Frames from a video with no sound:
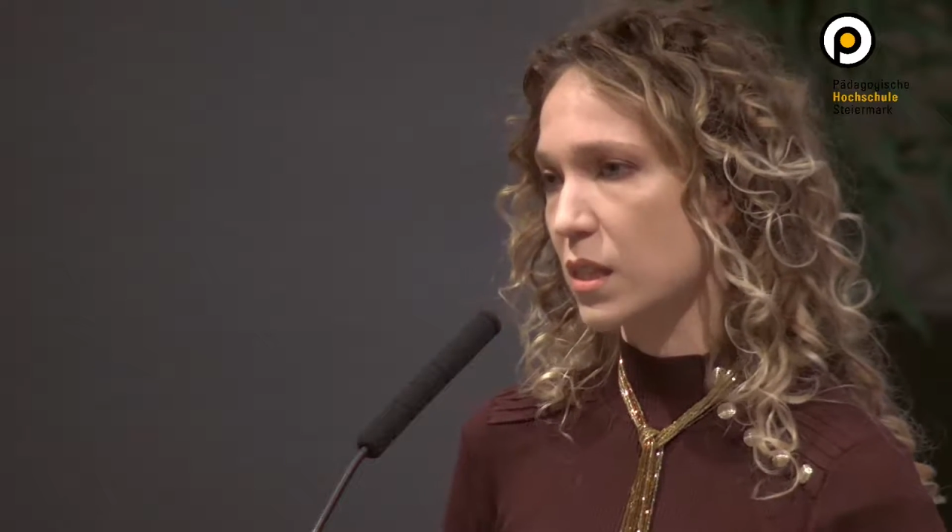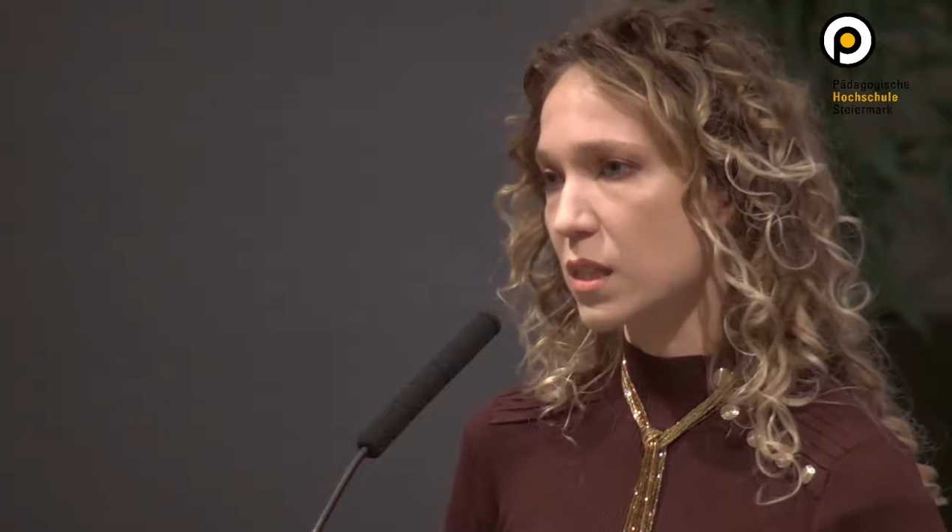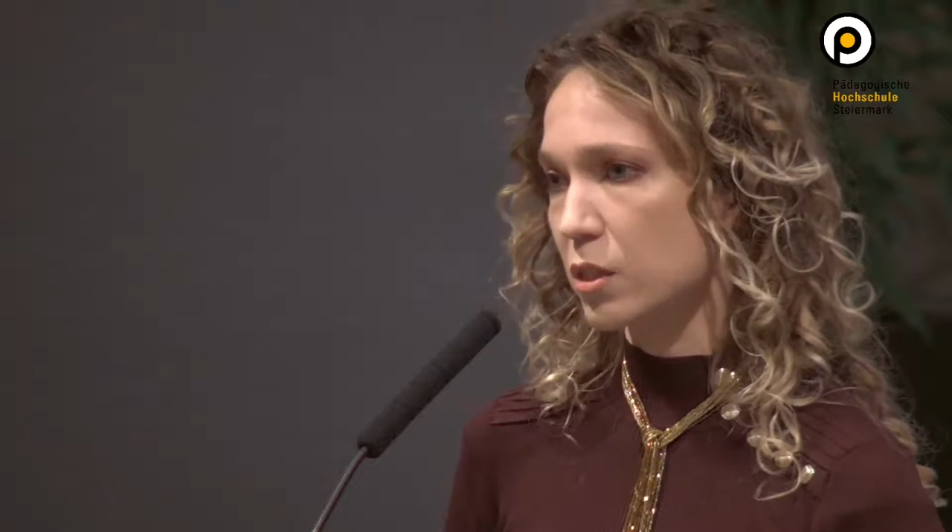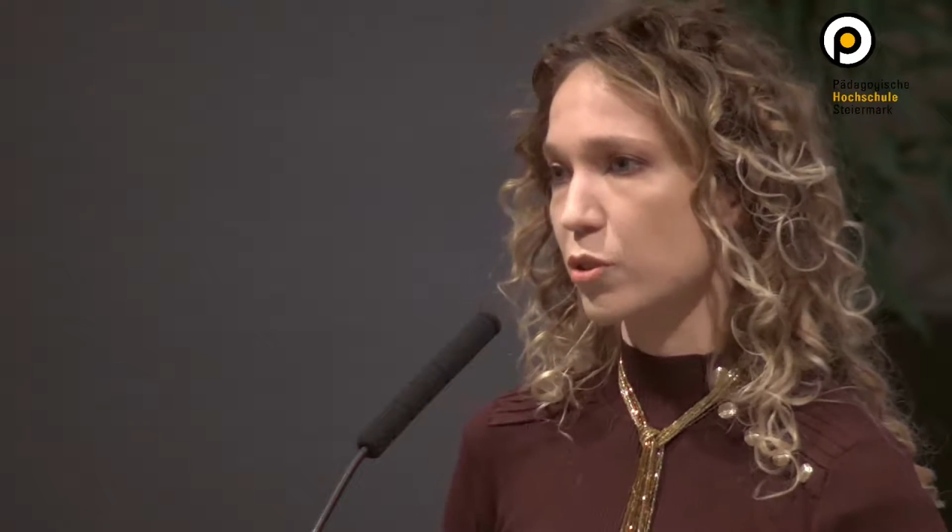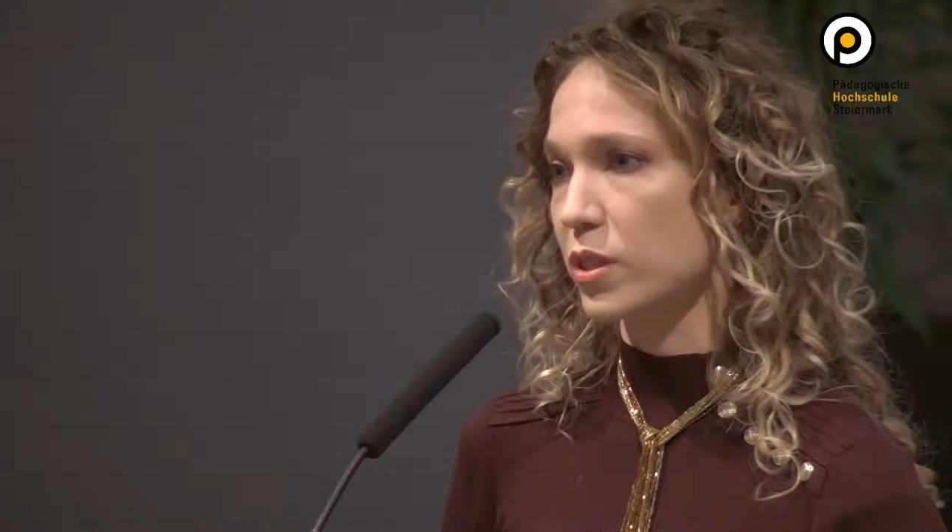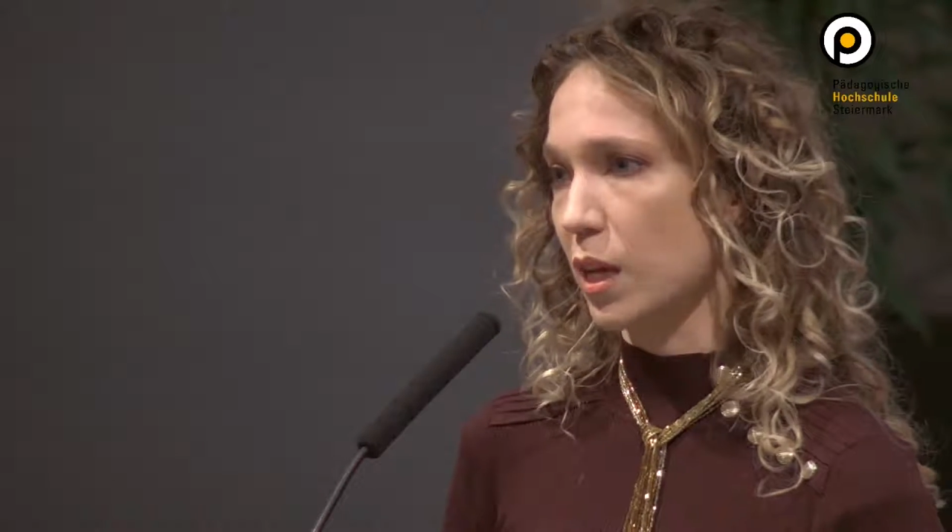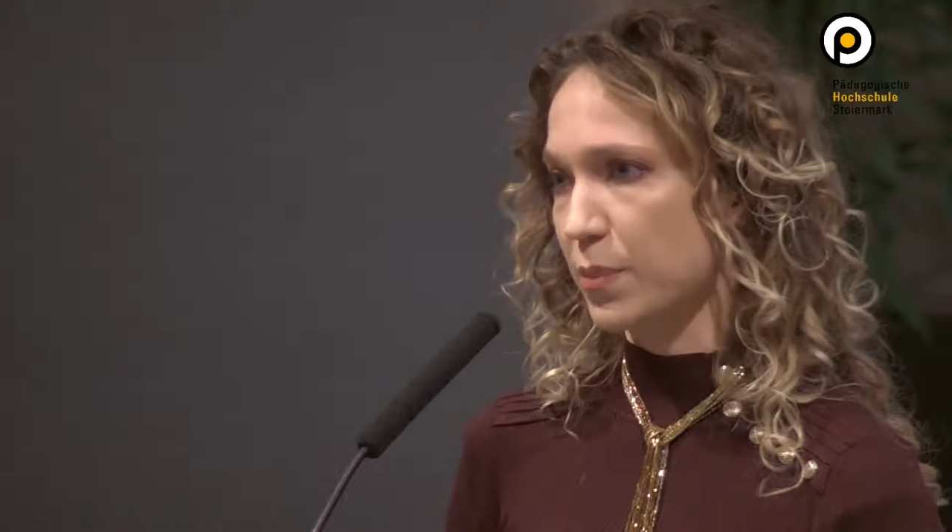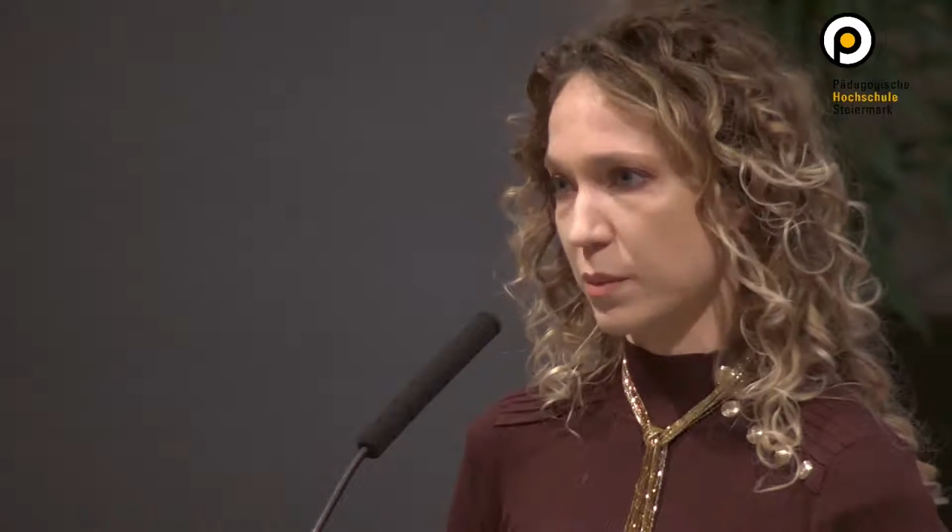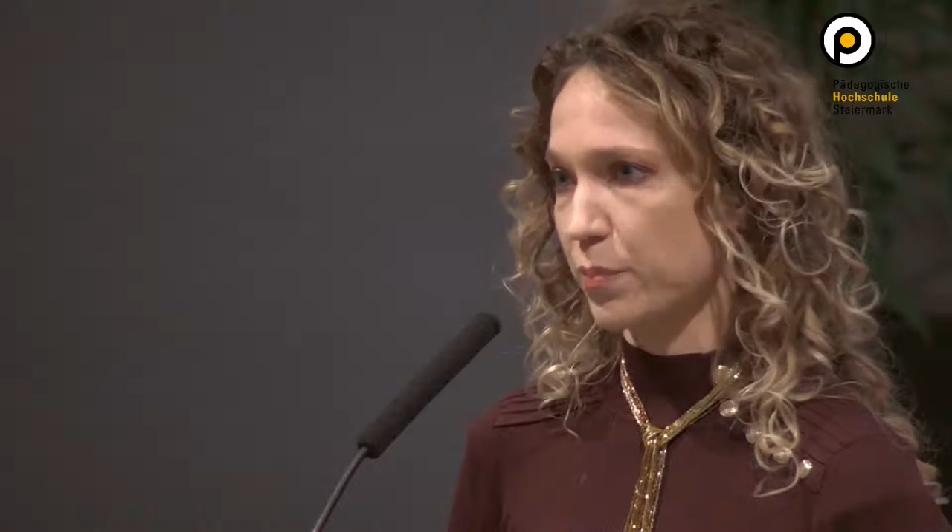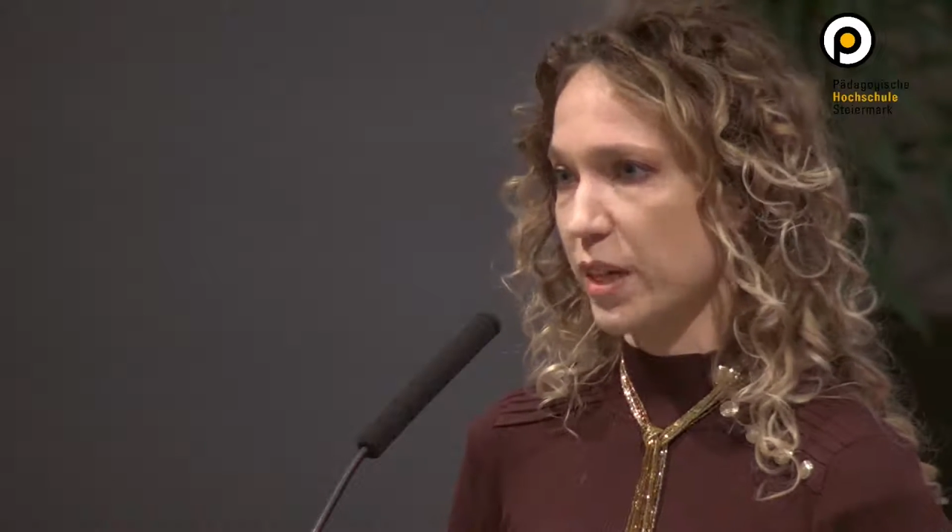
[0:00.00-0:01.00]

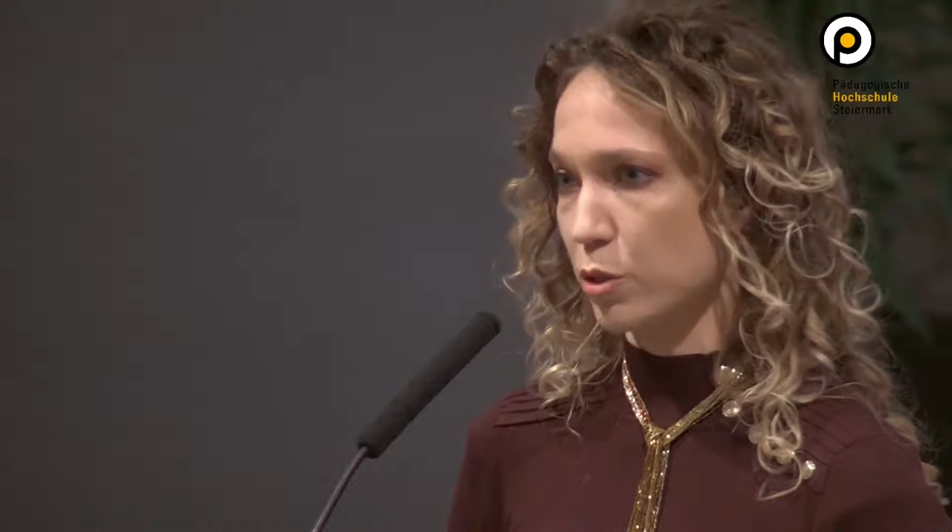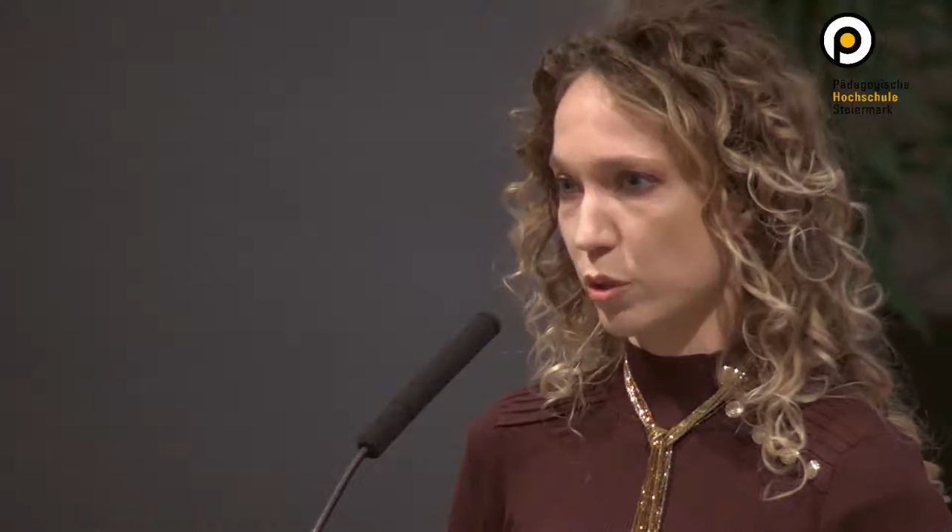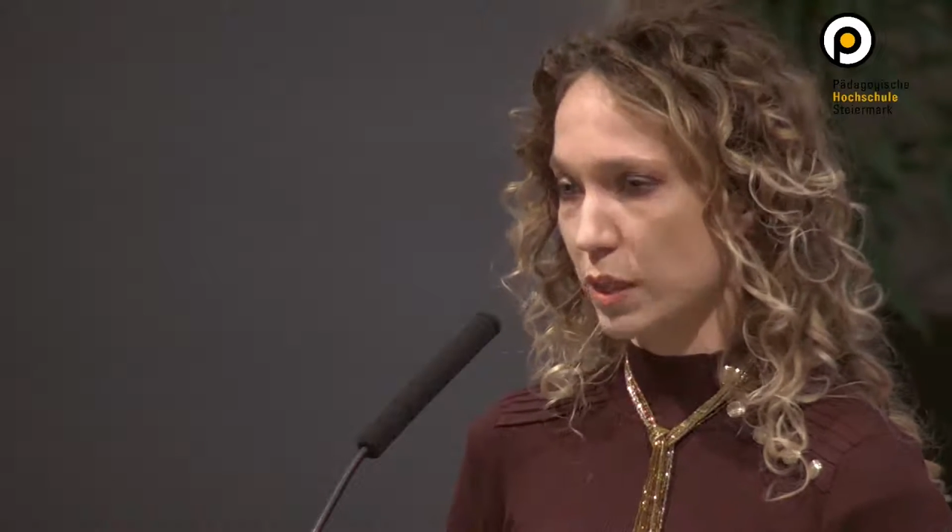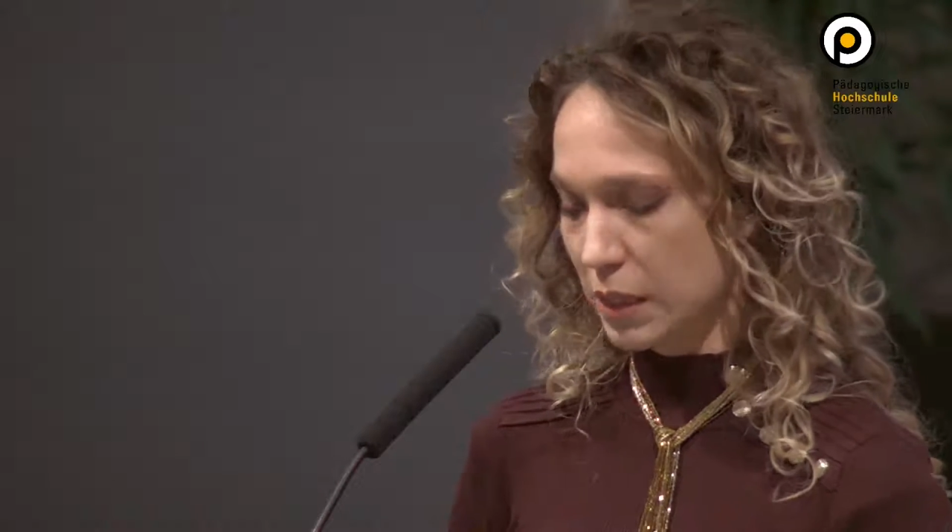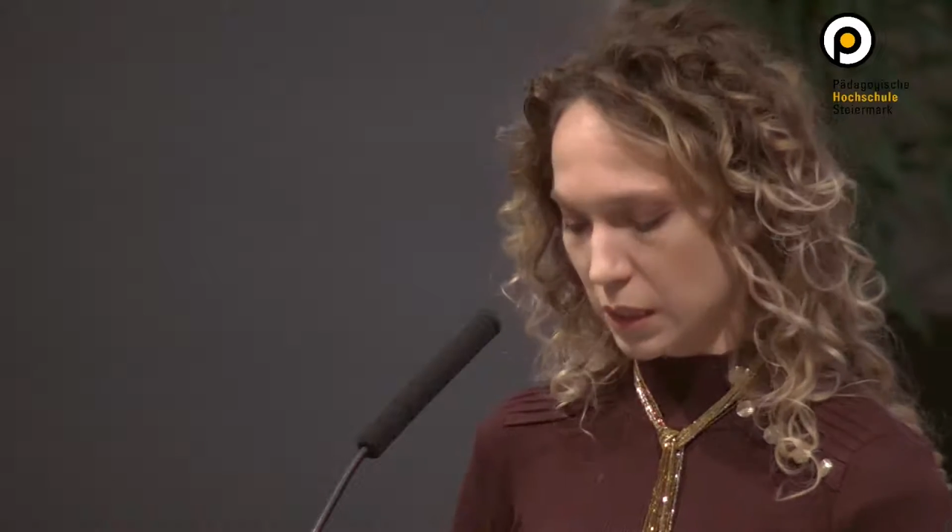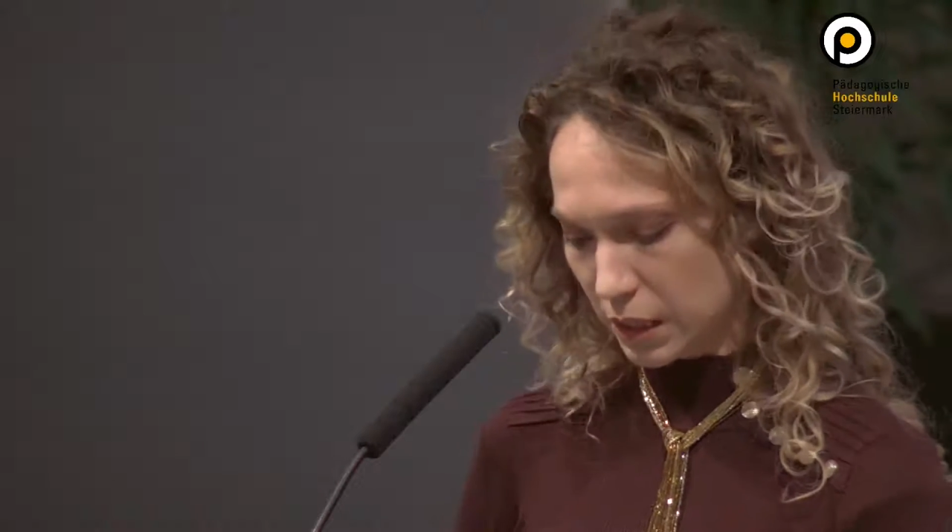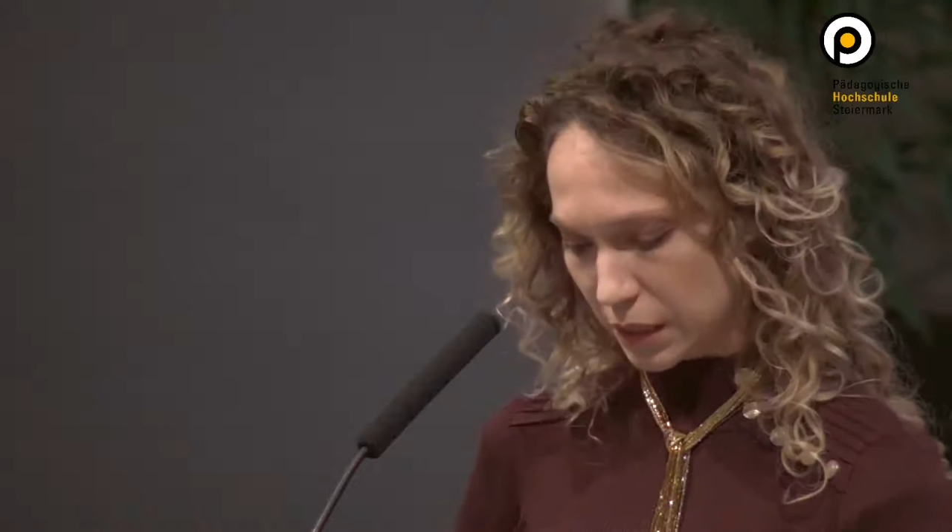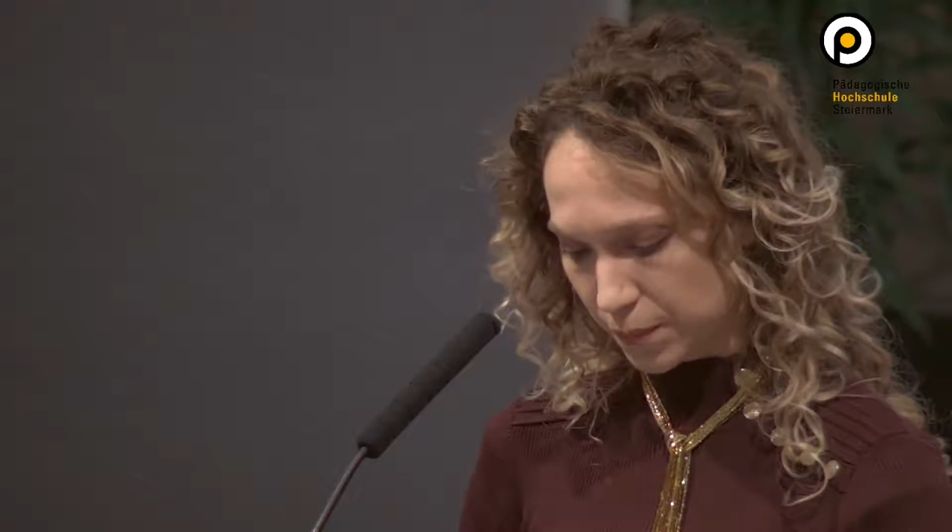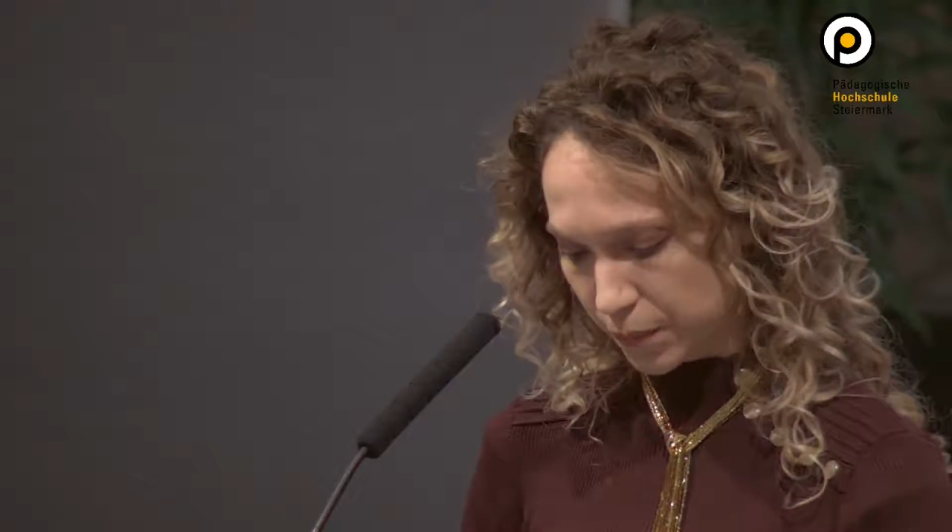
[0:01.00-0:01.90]
stereotypes and prejudices.